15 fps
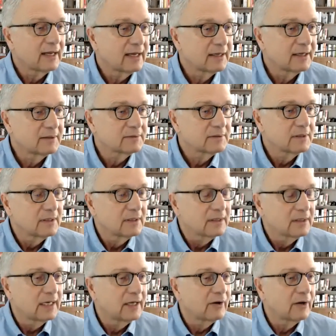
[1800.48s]
I'm
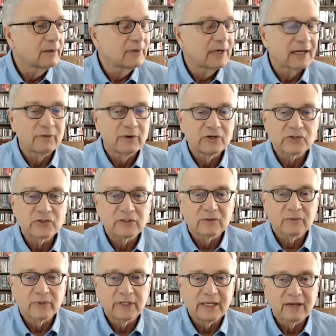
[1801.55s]
not
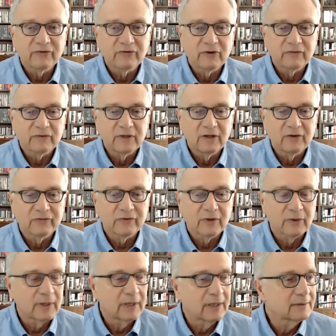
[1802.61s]
registered with the SEC,
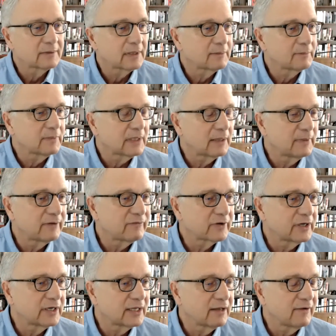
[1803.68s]
so I'm
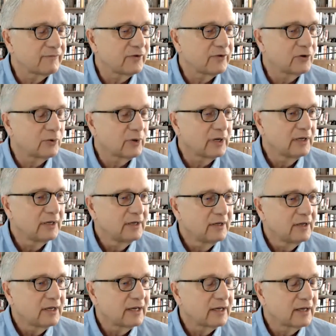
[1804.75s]
never going to give you
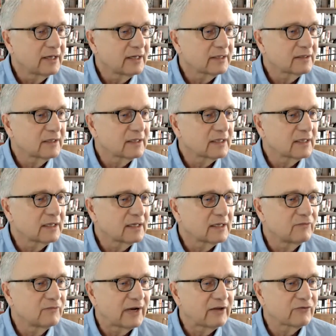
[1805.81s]

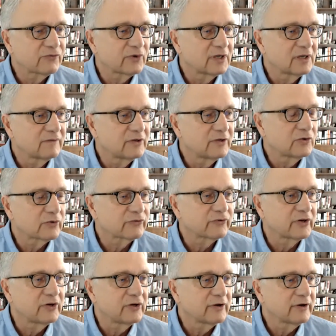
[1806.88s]
advice for individual
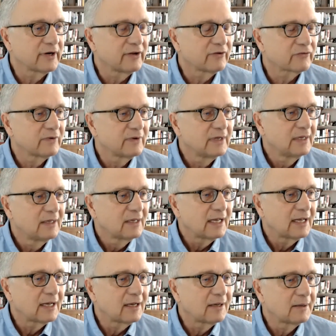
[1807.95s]
securities.
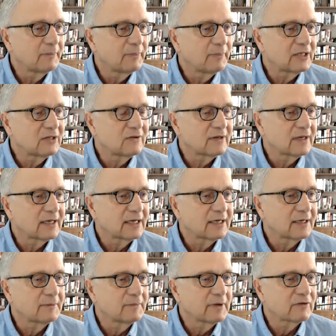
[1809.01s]
But
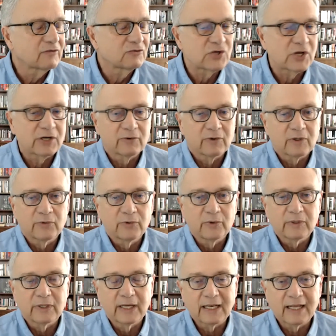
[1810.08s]
as a general
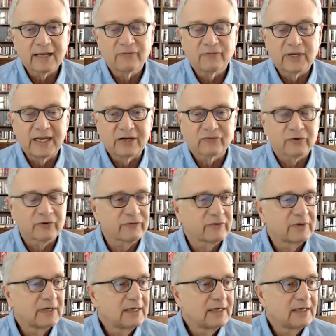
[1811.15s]
rule, I like financials.